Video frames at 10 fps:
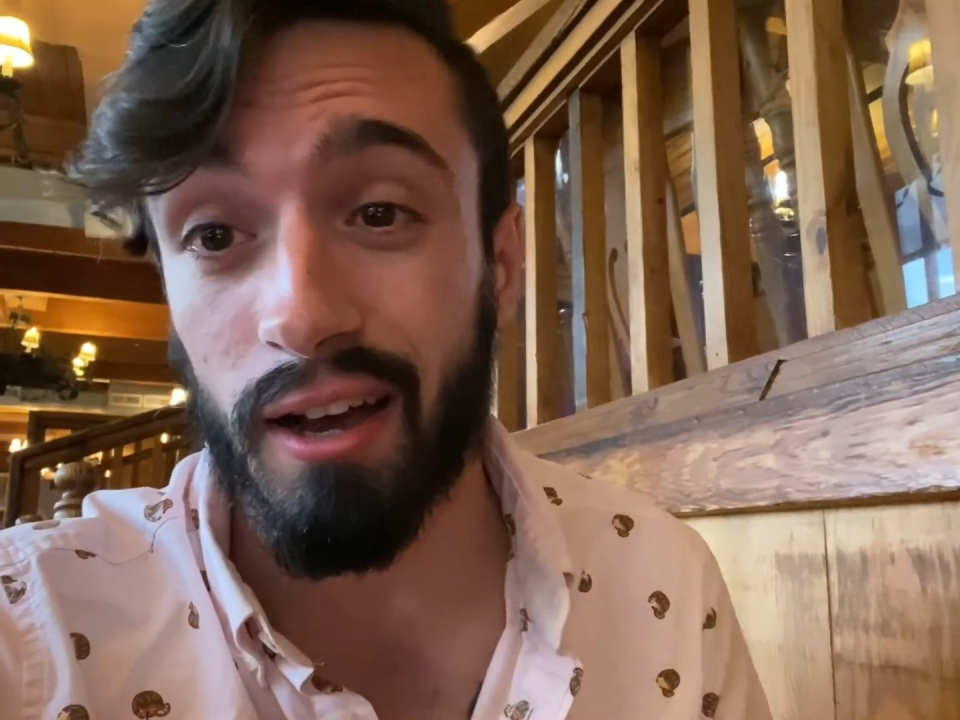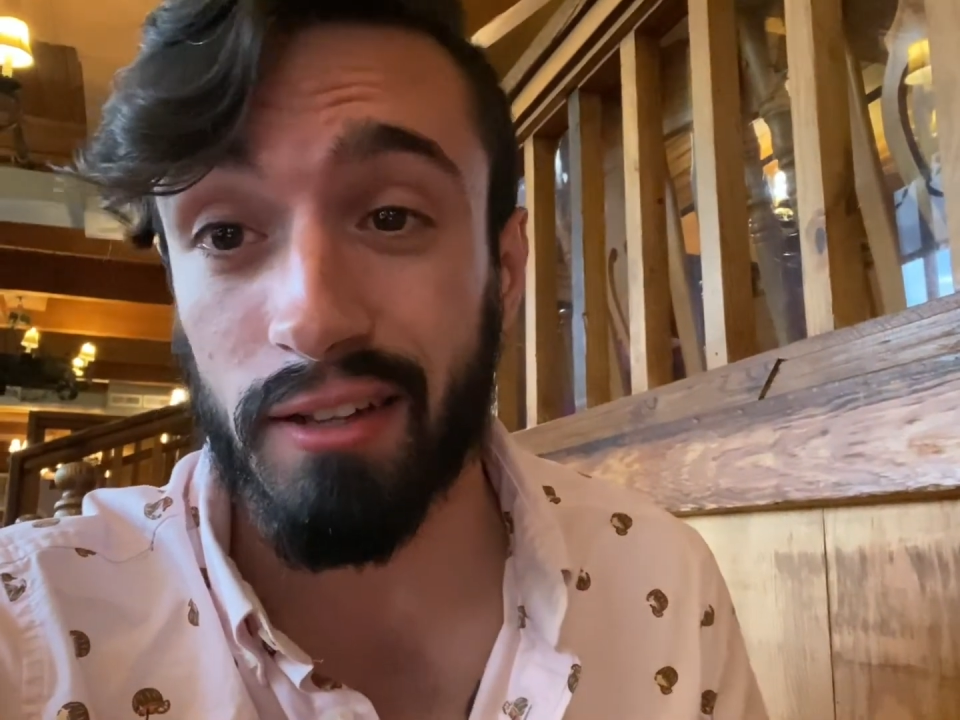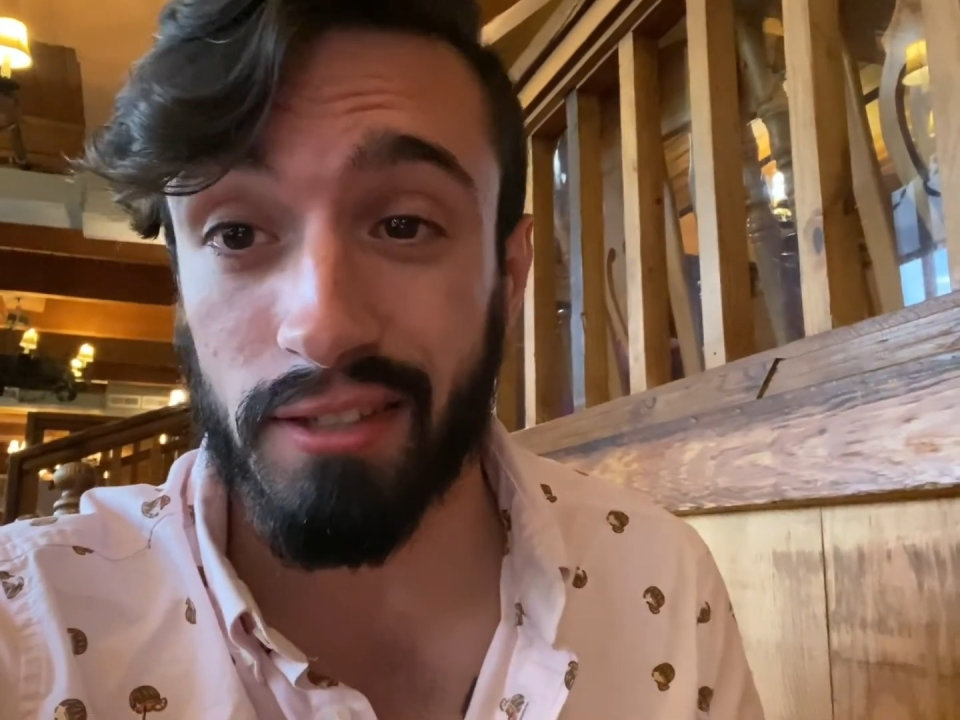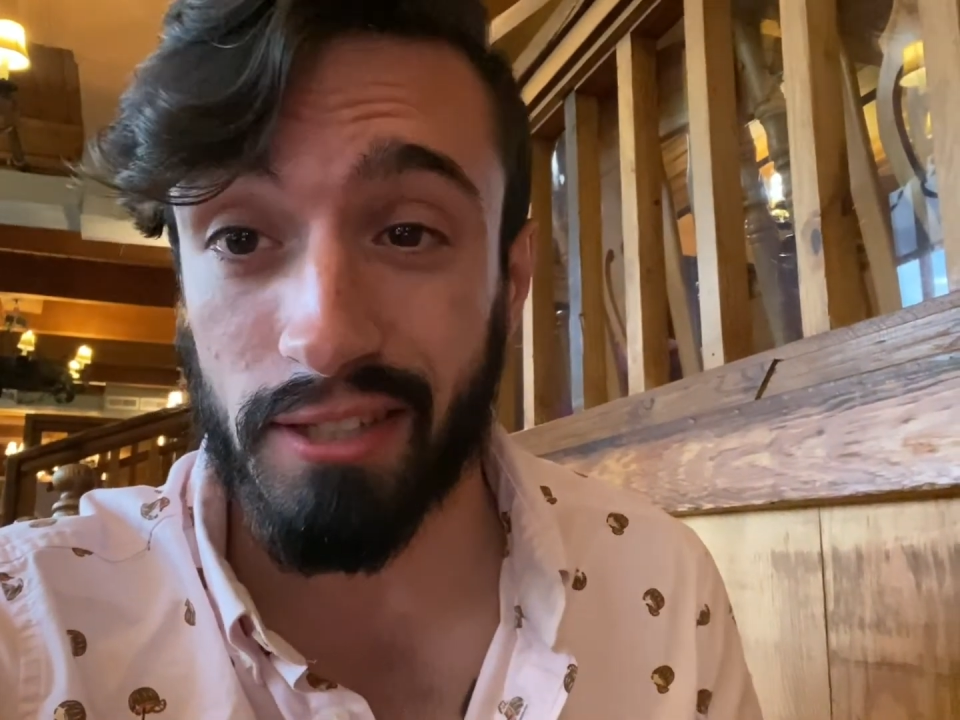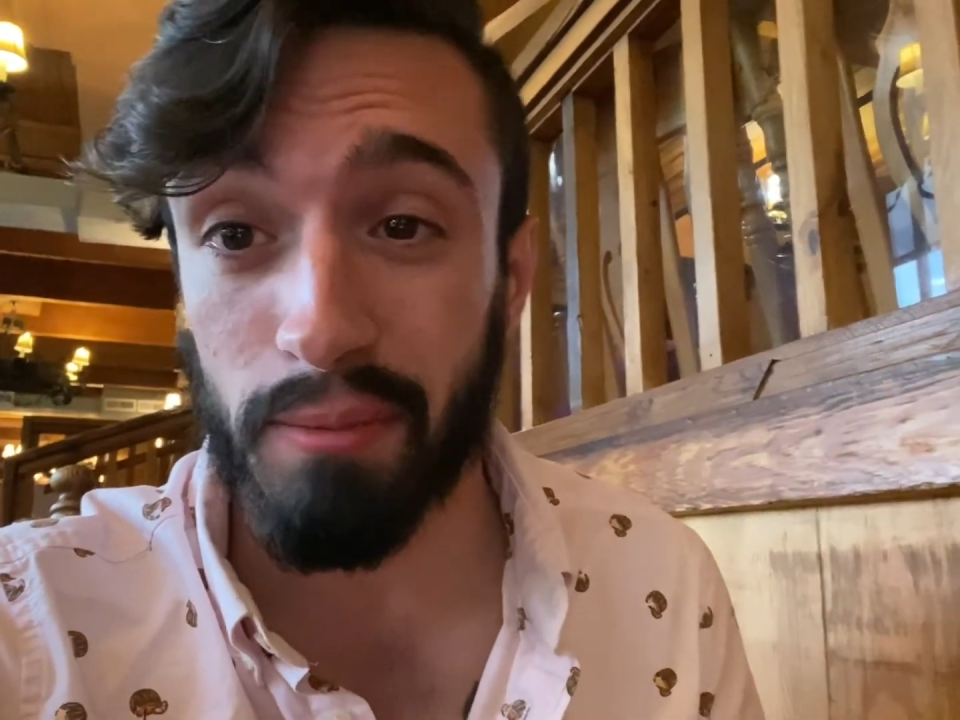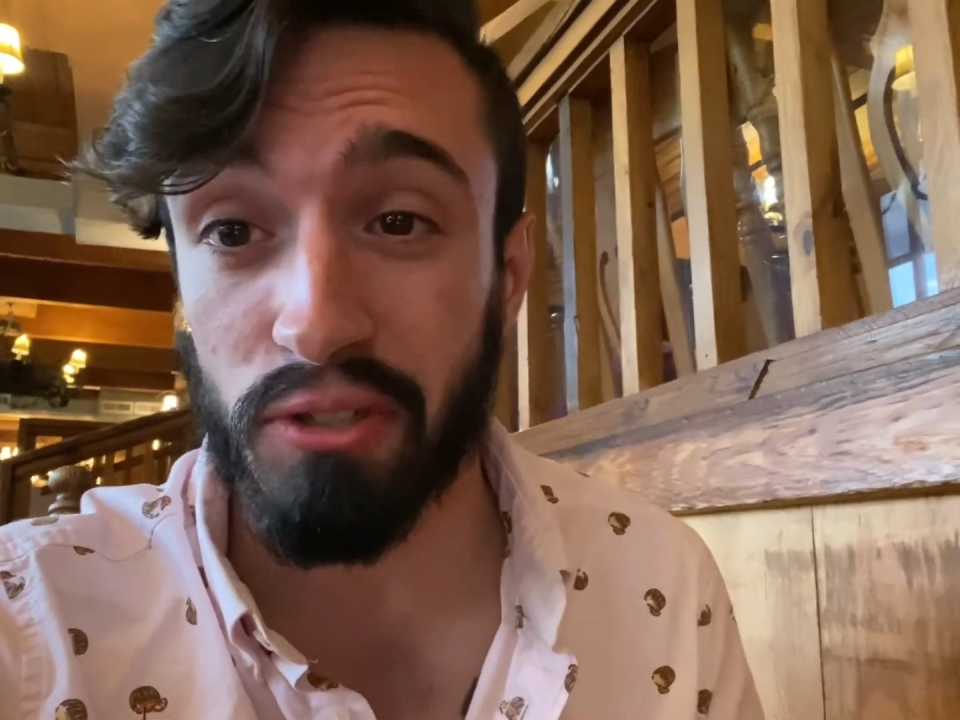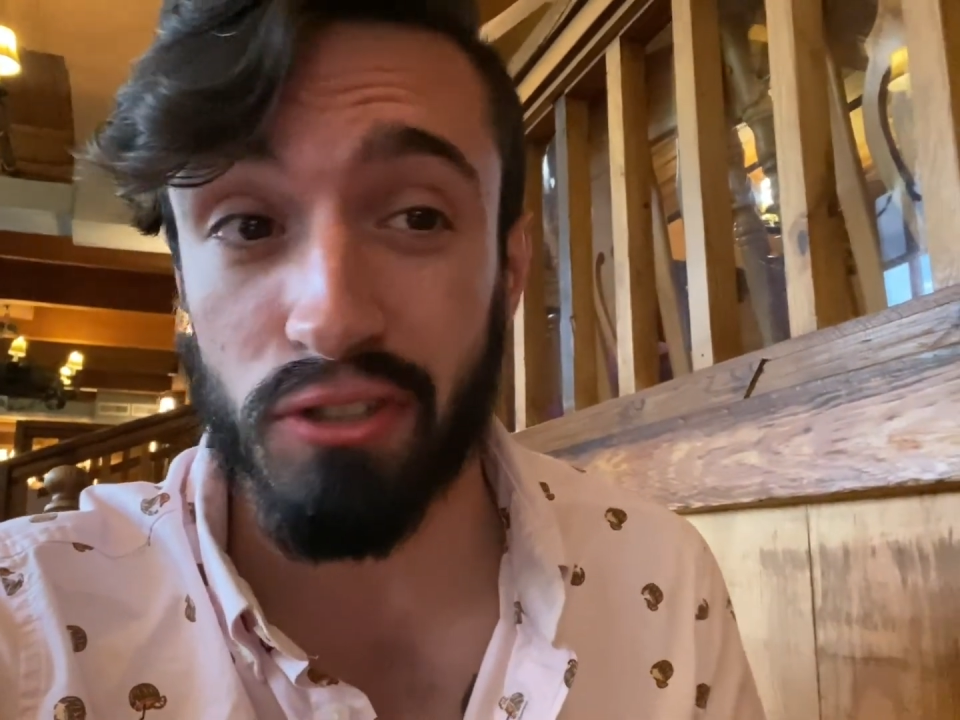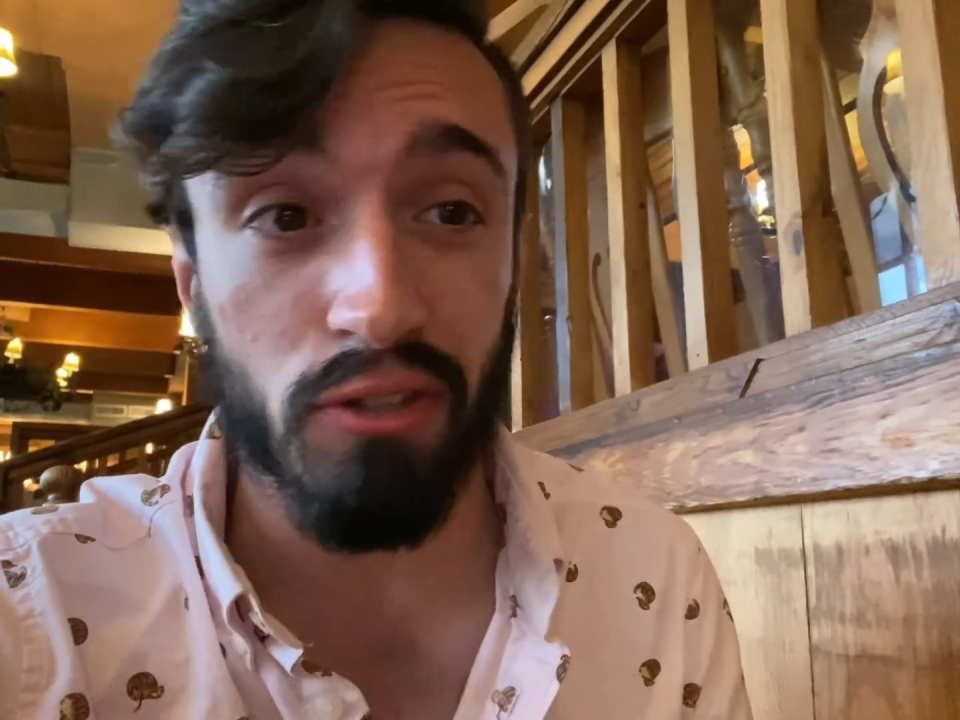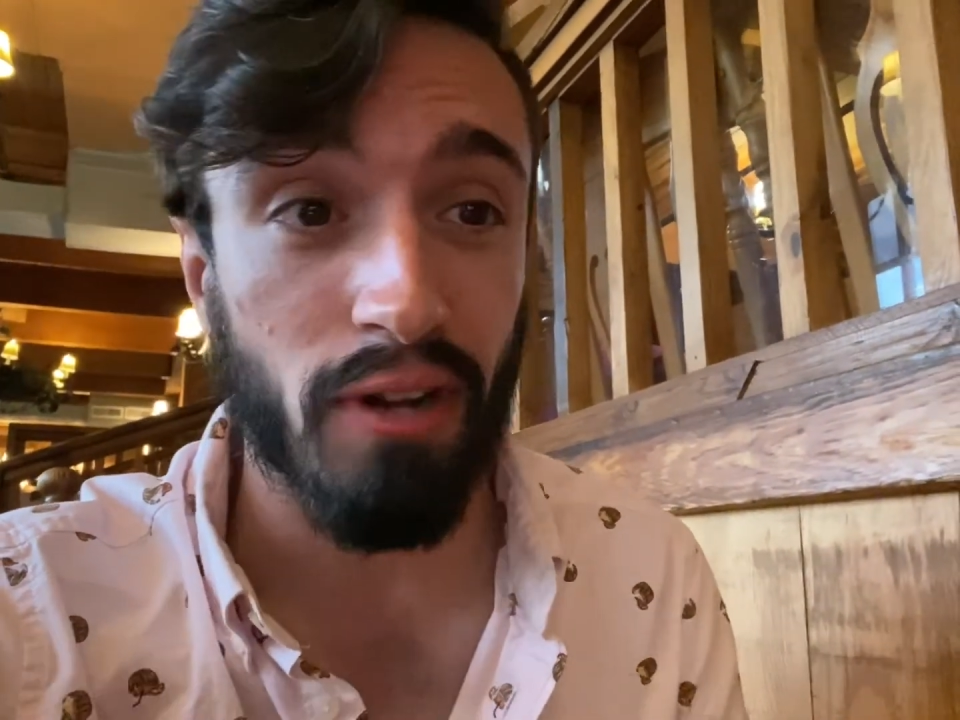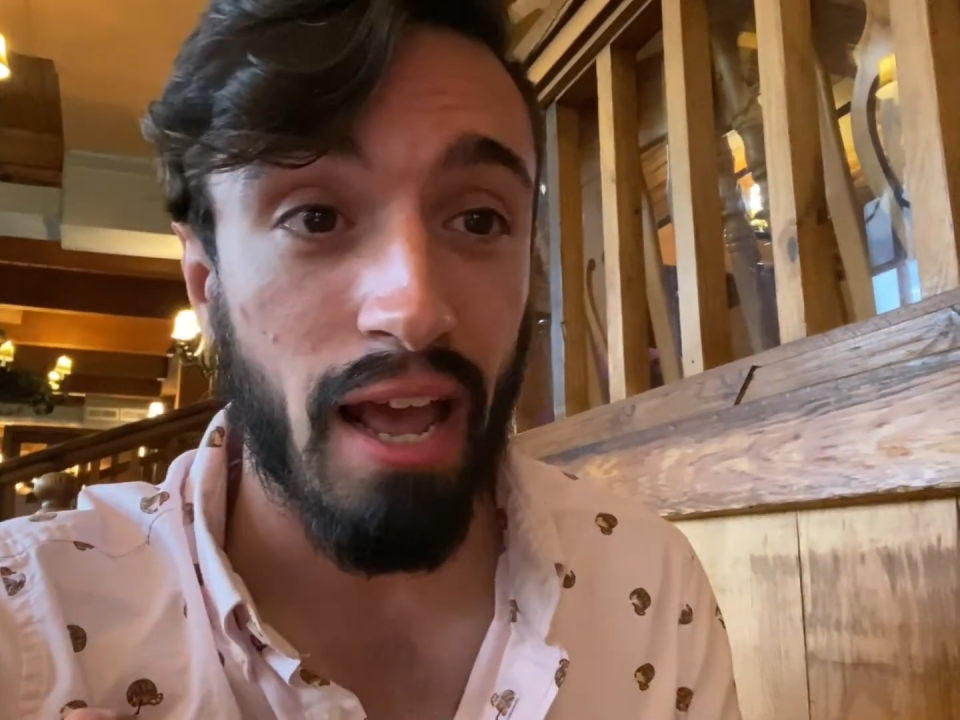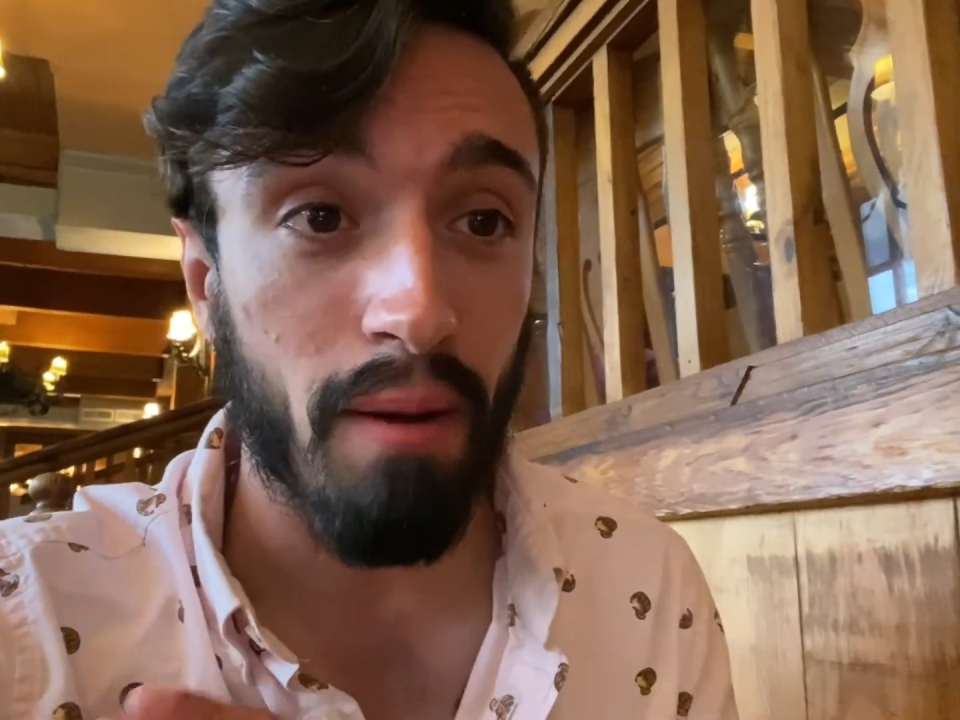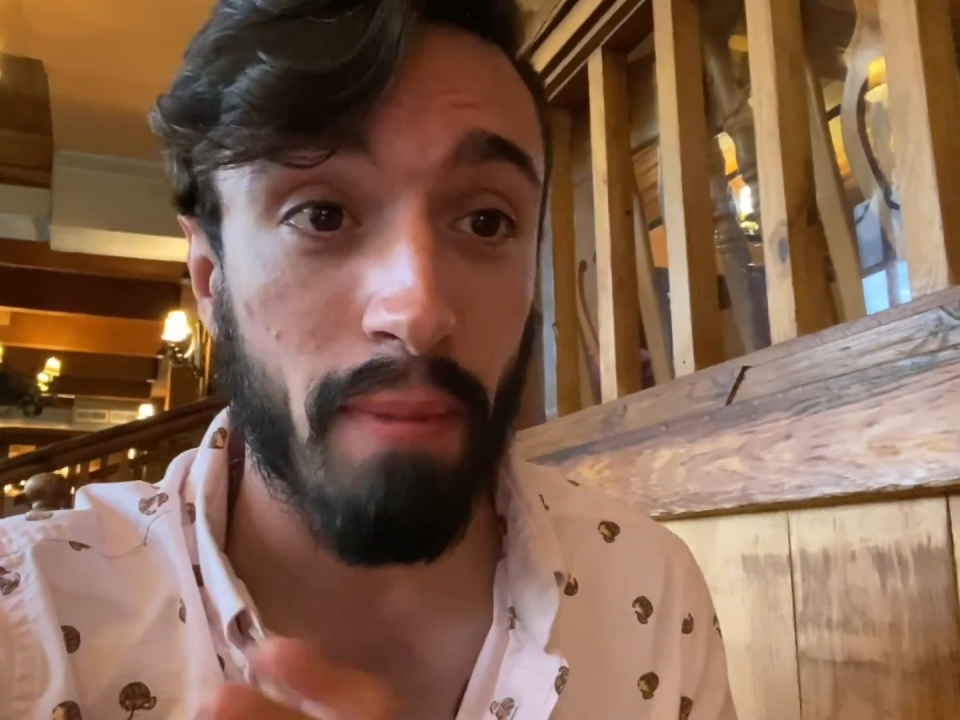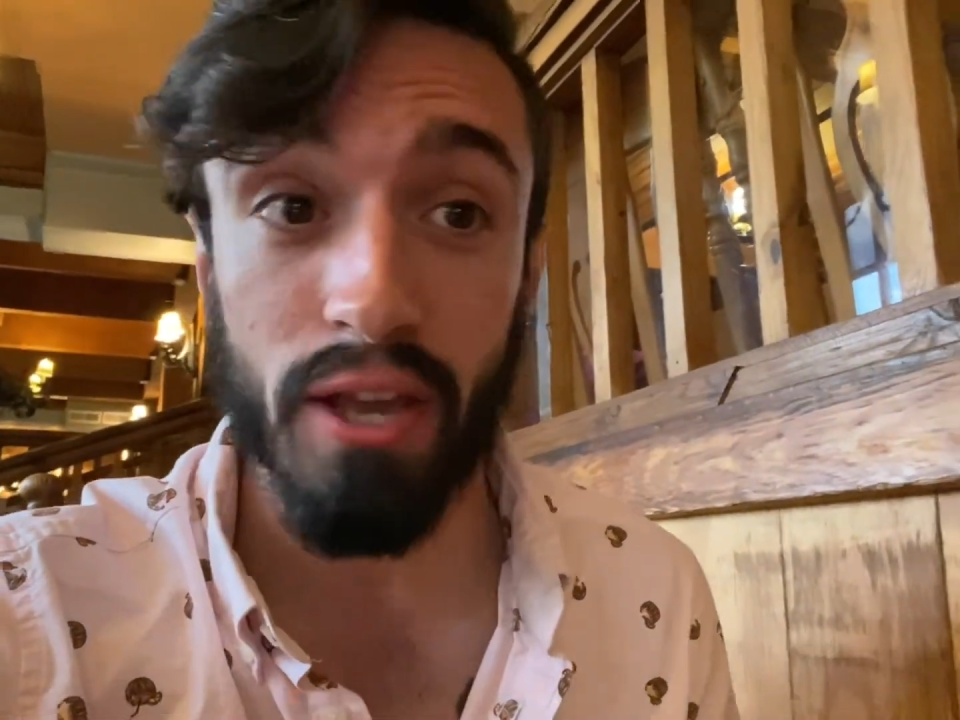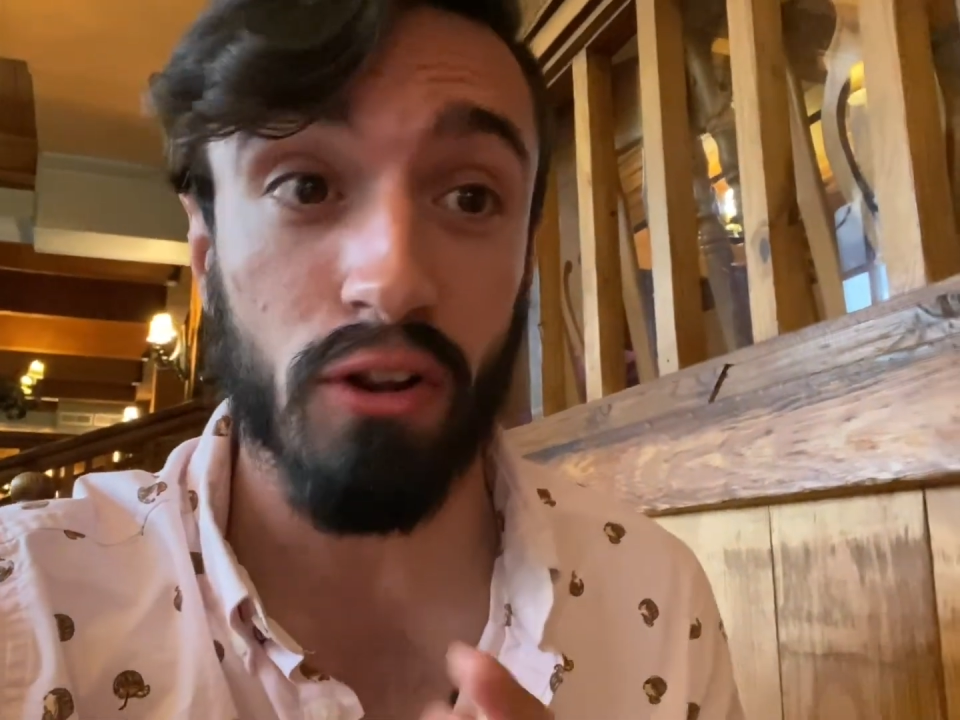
uh, to substitute and make